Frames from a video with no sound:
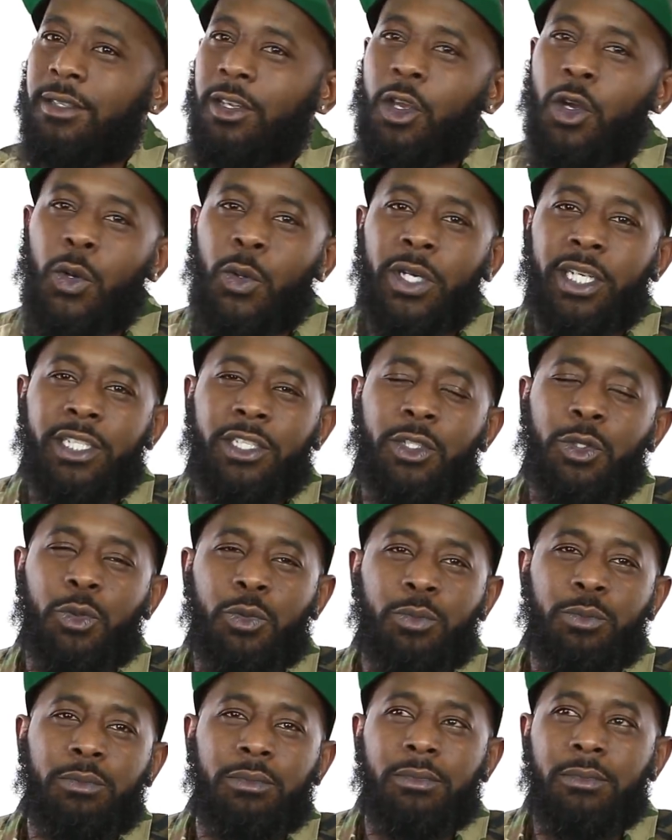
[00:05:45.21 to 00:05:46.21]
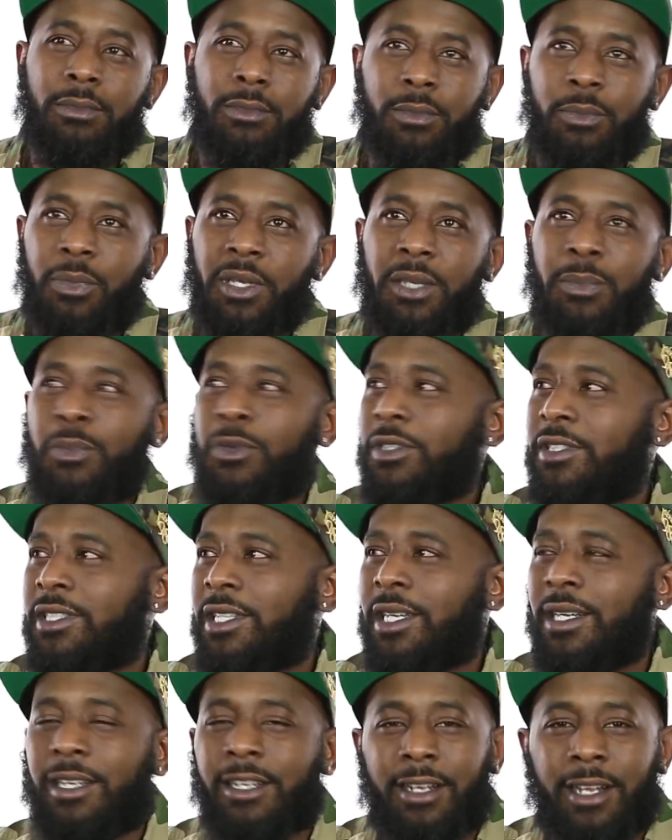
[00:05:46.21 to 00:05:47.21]
going to be
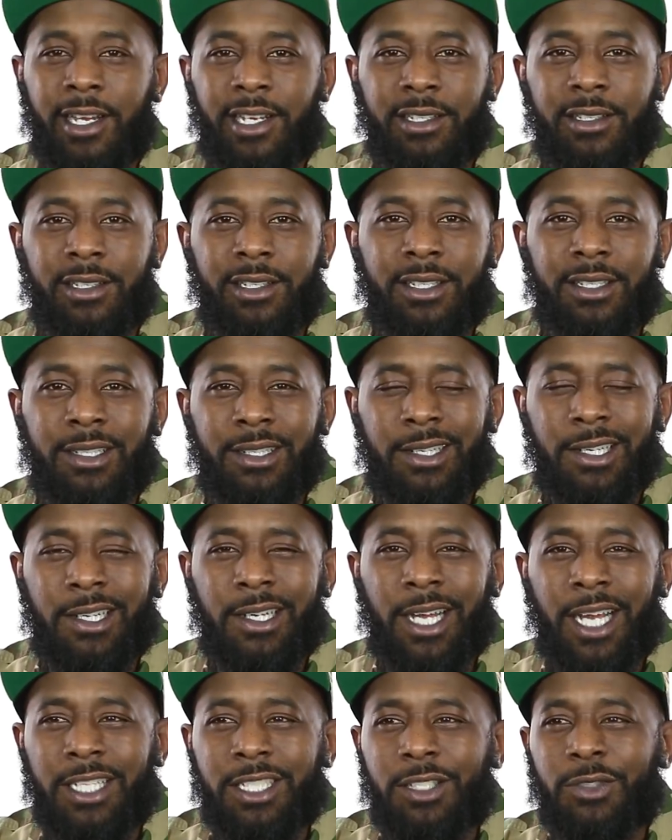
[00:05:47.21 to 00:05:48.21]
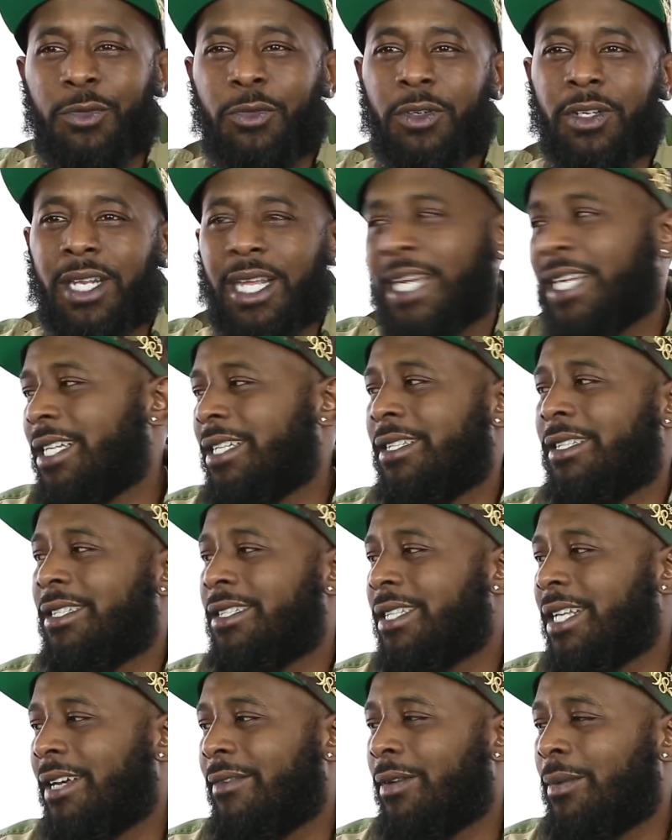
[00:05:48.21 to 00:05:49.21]
presenting like that. Mm. I just feel like it
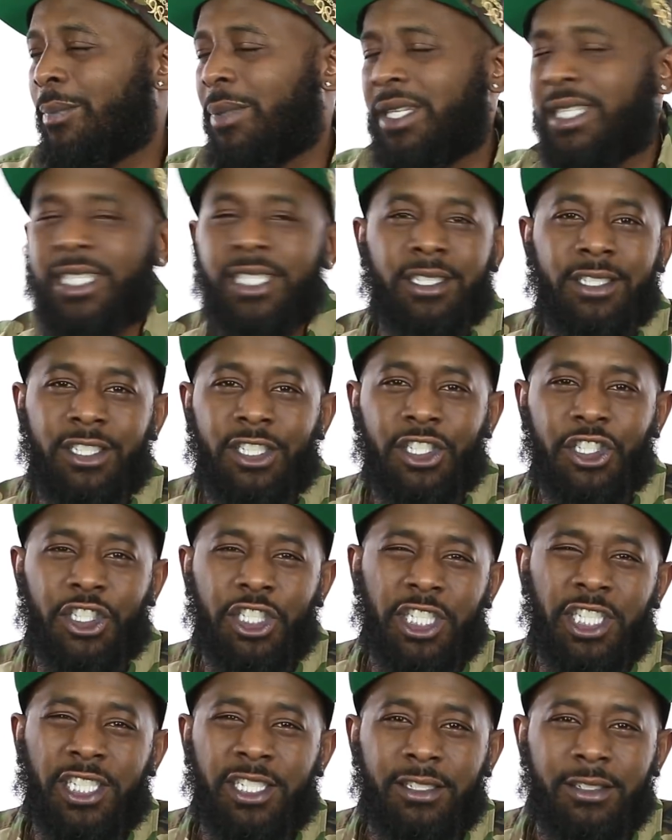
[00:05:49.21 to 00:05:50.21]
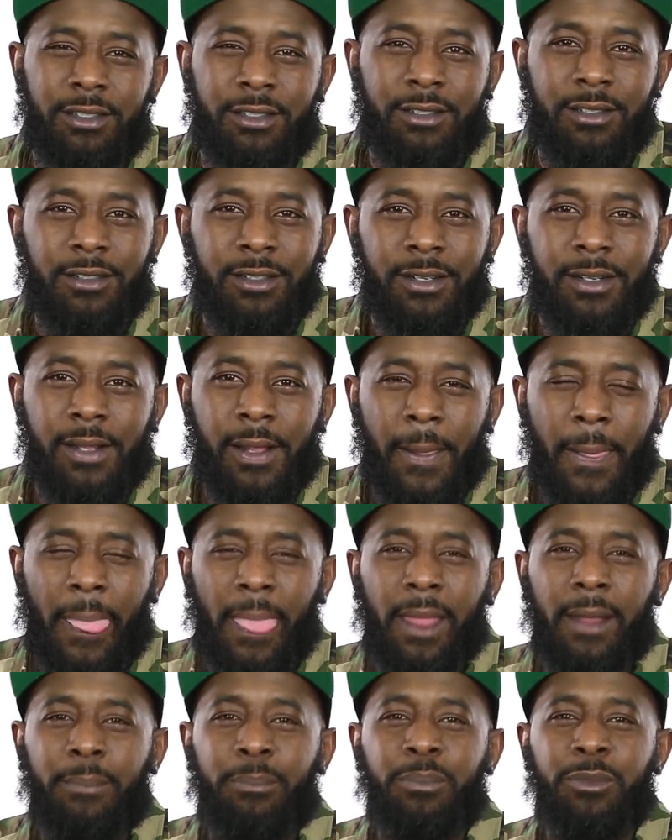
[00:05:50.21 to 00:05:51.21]
doesn't have a place just yet. I
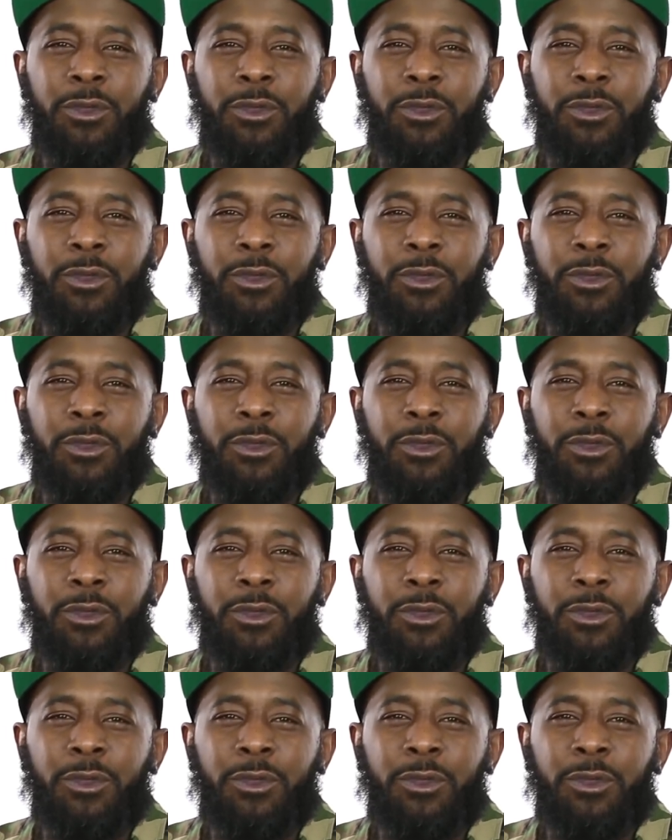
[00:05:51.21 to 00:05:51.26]
see.